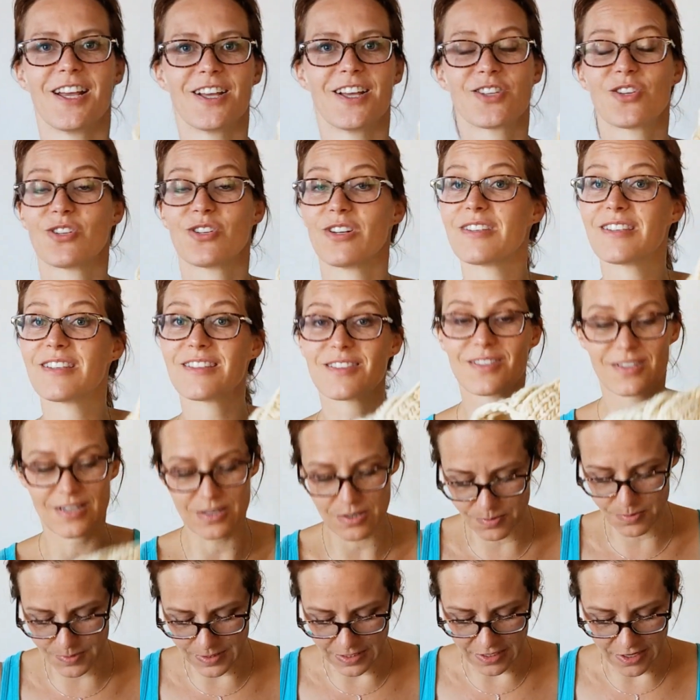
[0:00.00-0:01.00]
So this
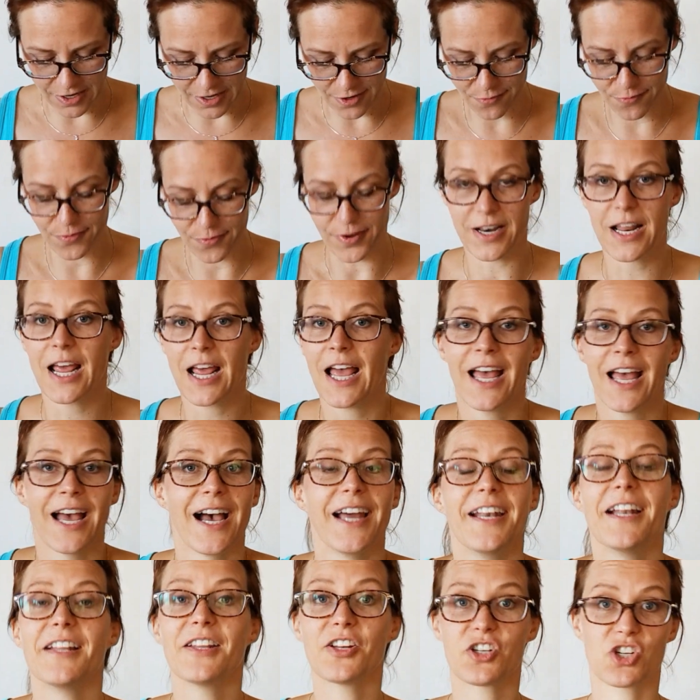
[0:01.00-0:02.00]
was a lot of fun, and
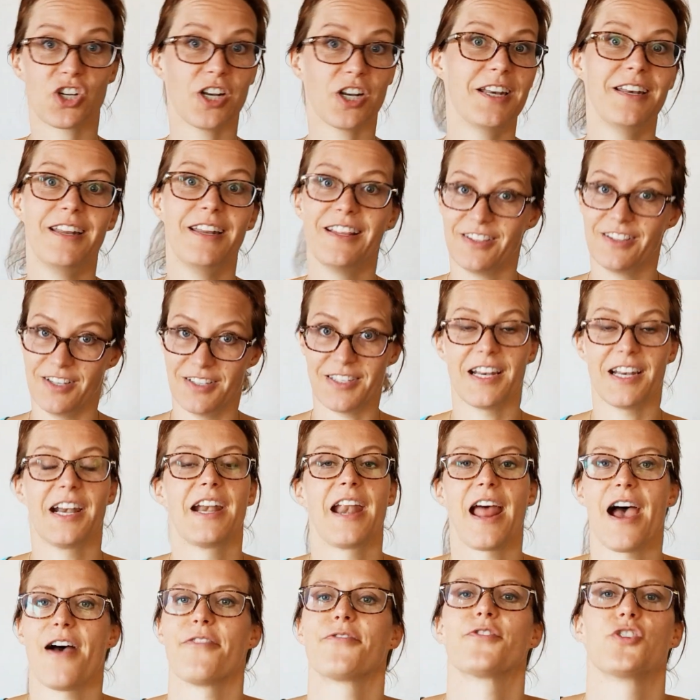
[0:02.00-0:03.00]
I literally knit this in an
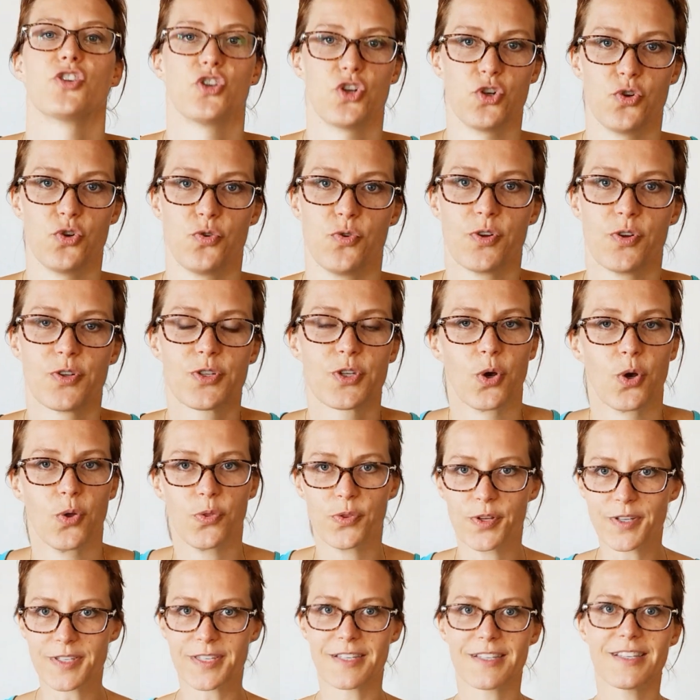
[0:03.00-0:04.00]
afternoon. So
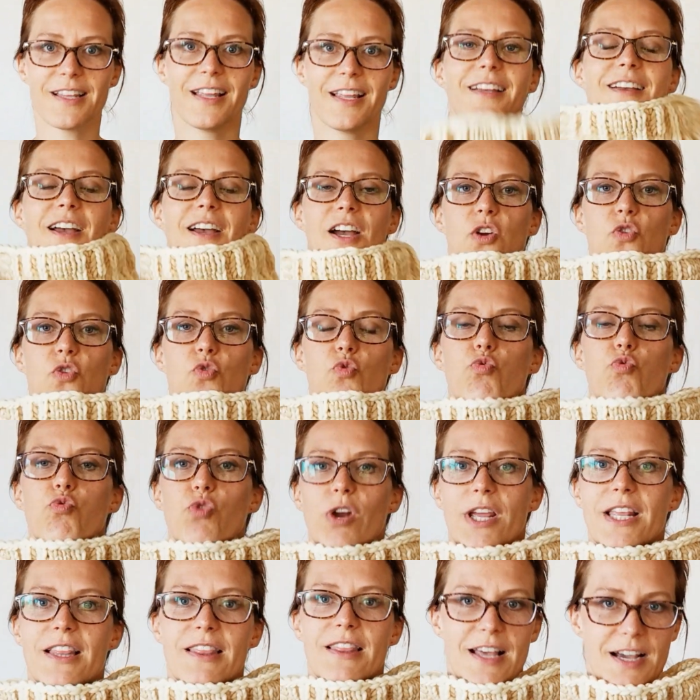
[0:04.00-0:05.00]
this is like a
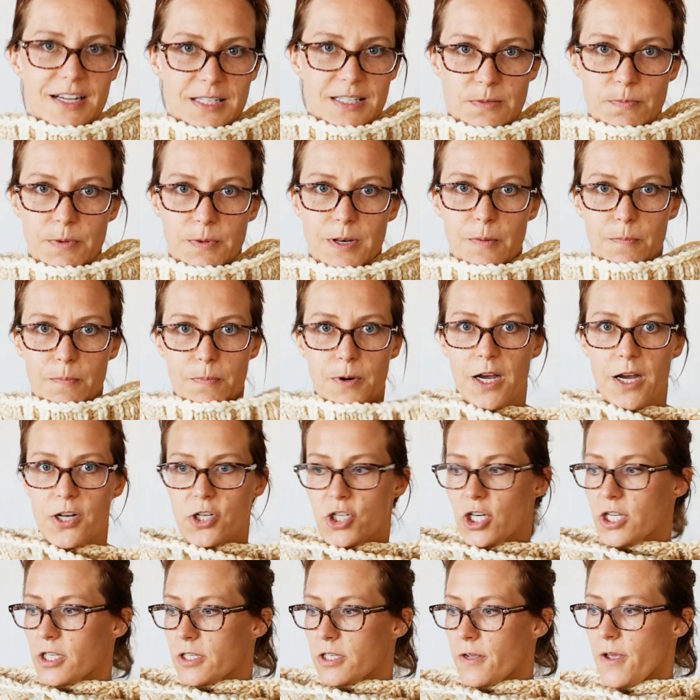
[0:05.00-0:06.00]
great last minute
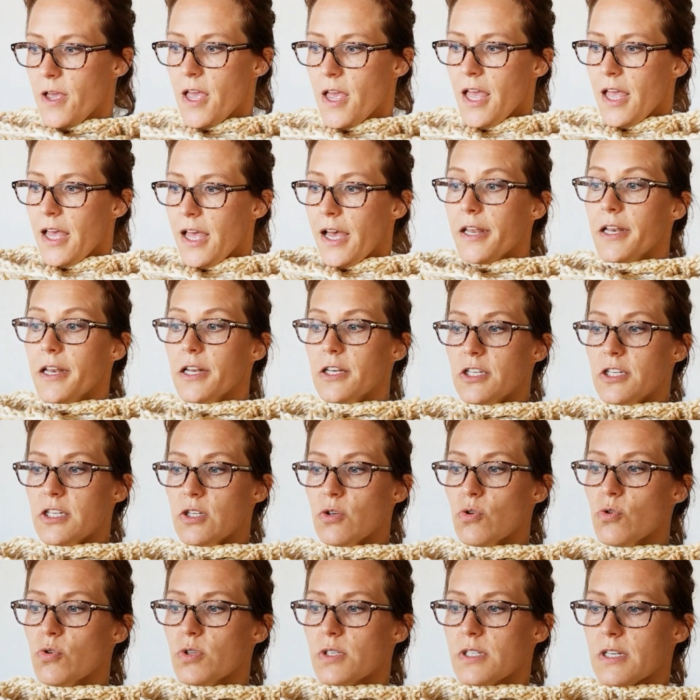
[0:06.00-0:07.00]
project, and it
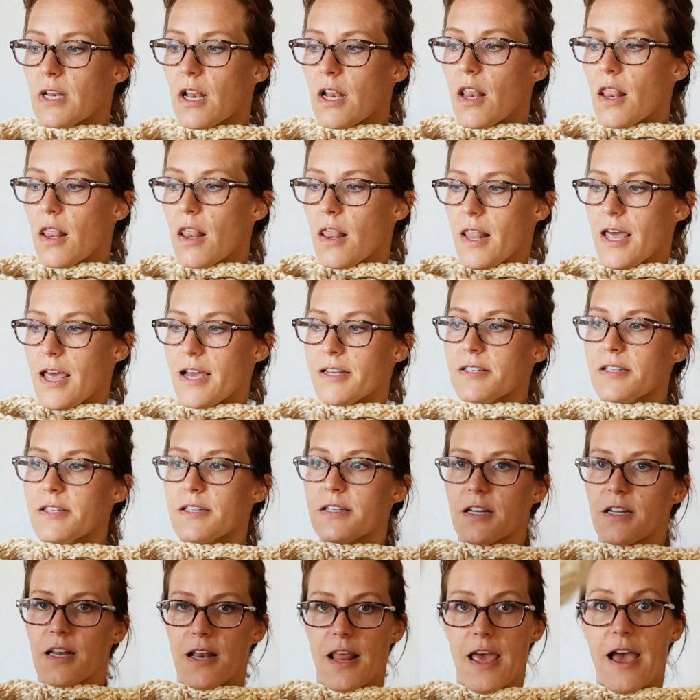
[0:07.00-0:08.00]
used less
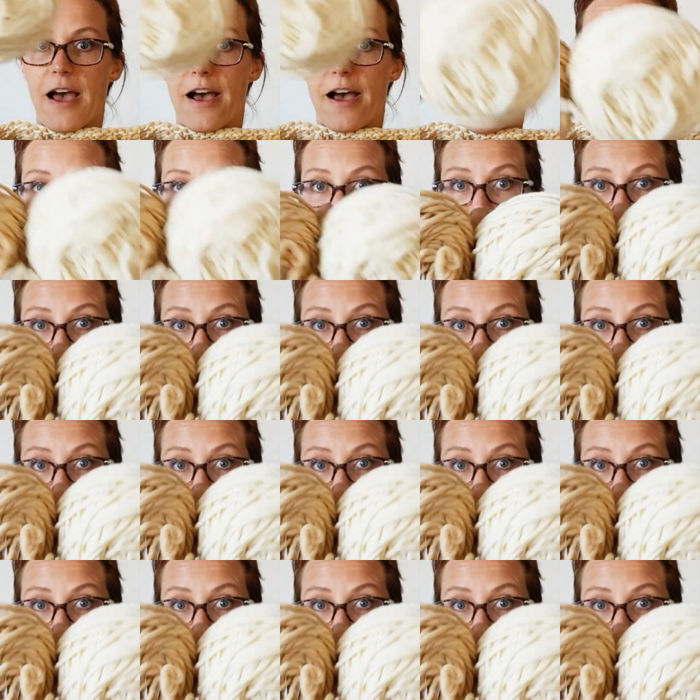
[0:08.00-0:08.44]
than half